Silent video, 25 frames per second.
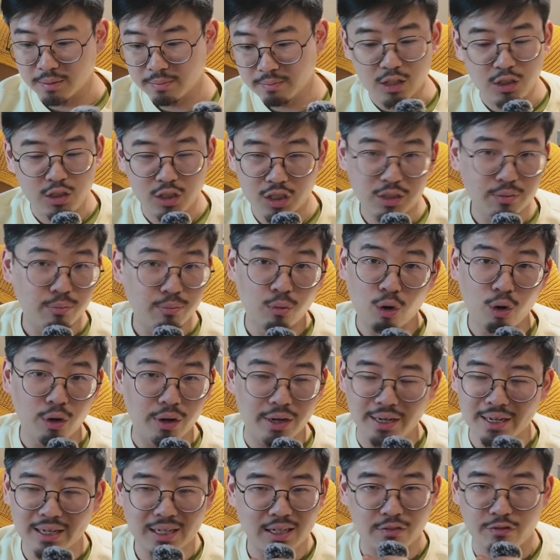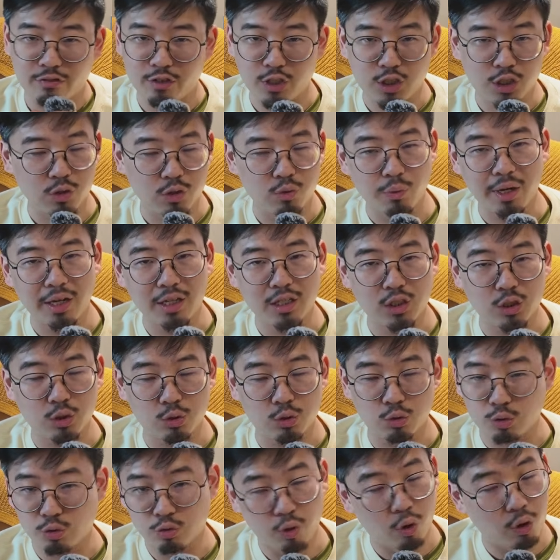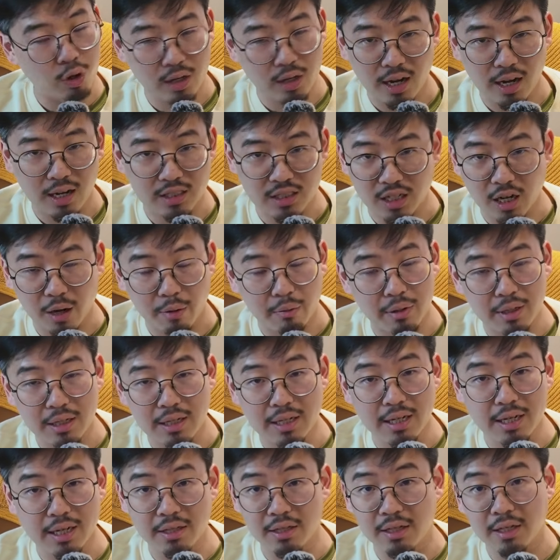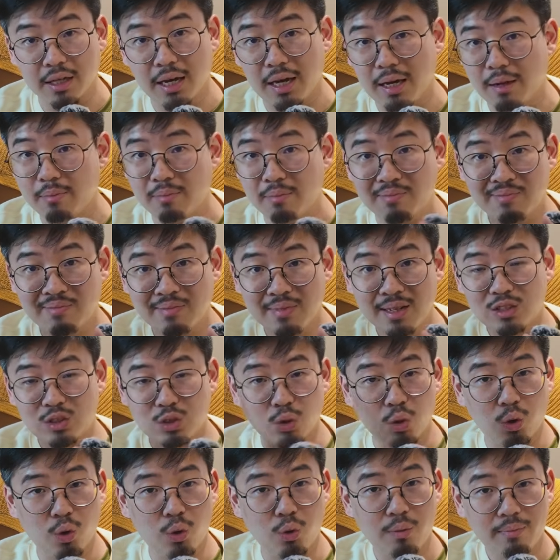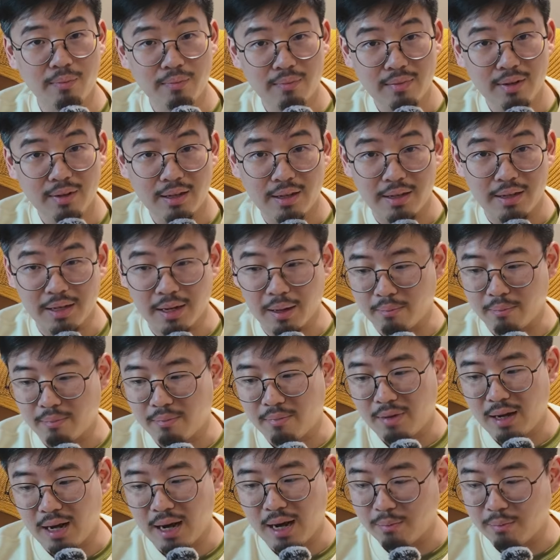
There are just more ink efficient ways to draw cards currently in the game, so yep,